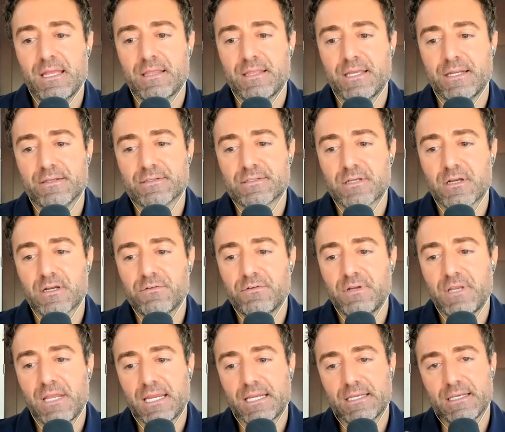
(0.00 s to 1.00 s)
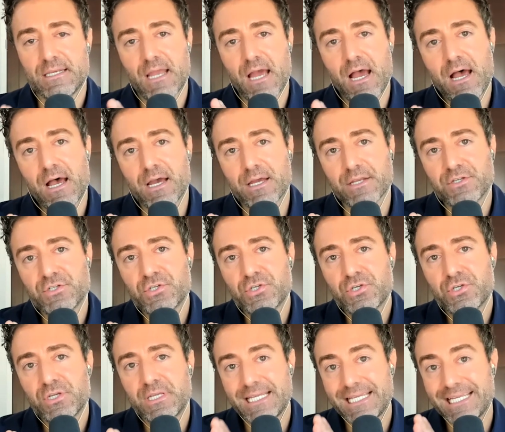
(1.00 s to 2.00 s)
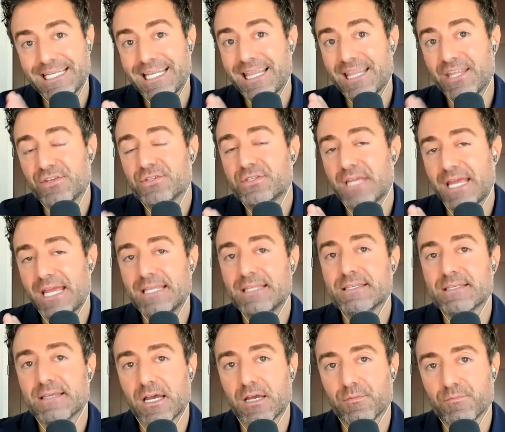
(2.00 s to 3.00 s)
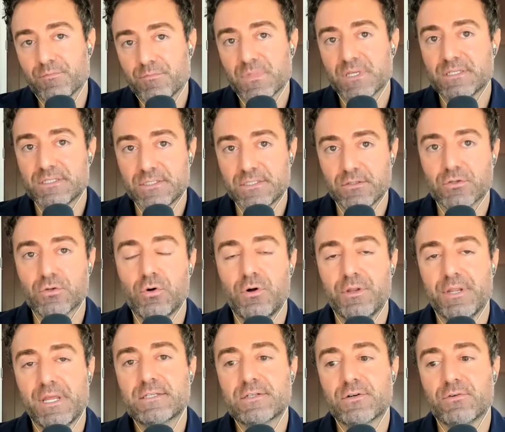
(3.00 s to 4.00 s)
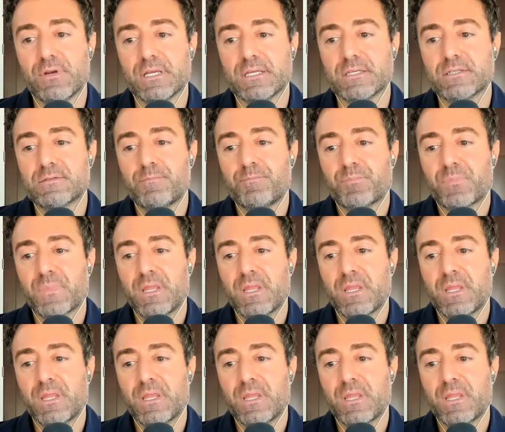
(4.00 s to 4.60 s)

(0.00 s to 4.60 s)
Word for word: they discovered a notch in this enzyme, acetylcholinesterase,